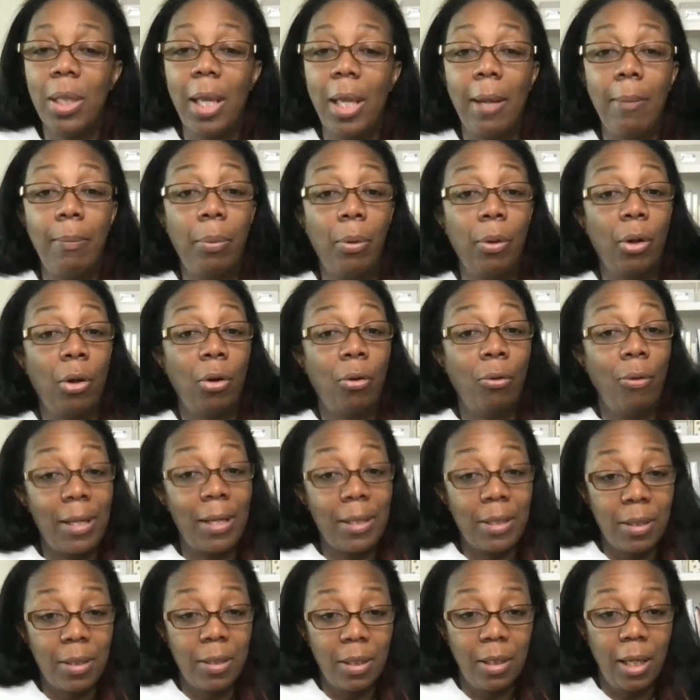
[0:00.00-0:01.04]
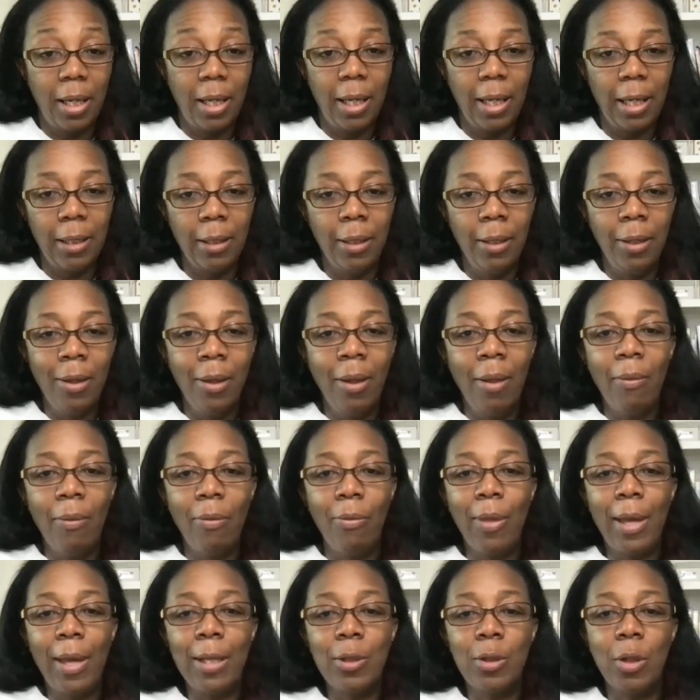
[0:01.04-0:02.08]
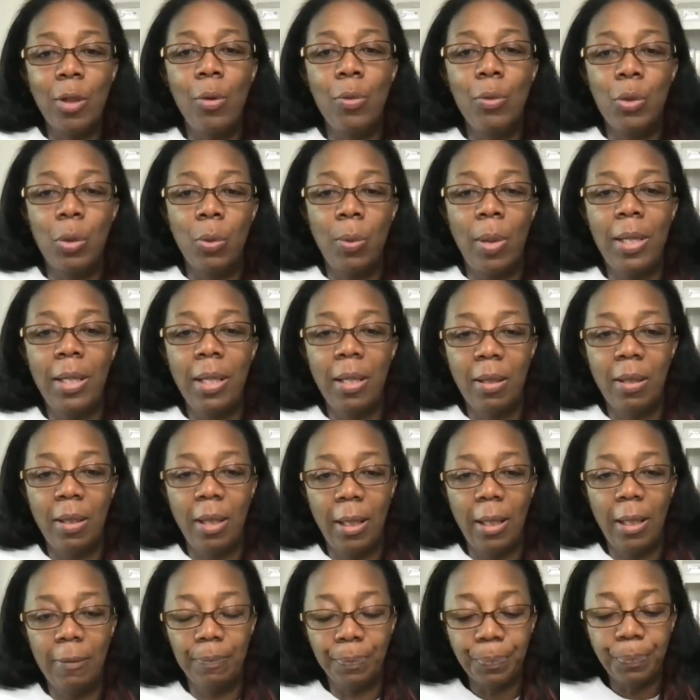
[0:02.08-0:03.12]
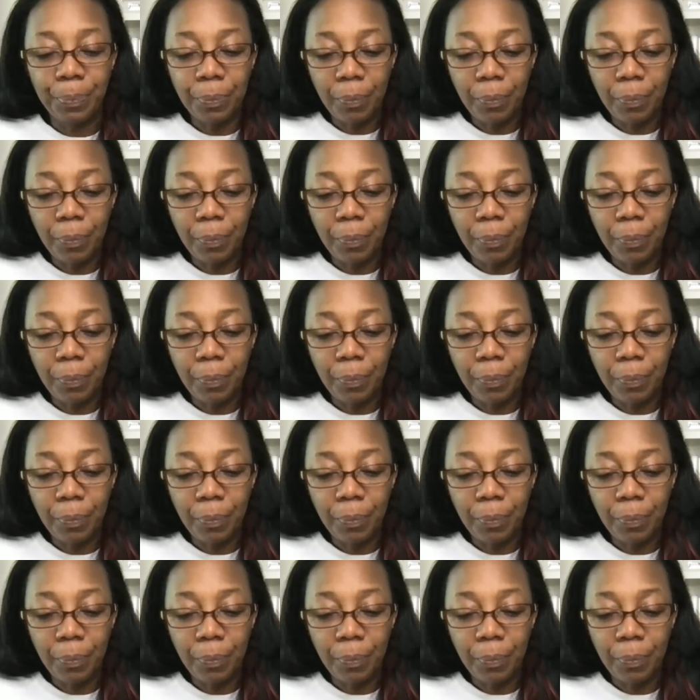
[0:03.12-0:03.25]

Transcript: they procrastinate, they don't do anything.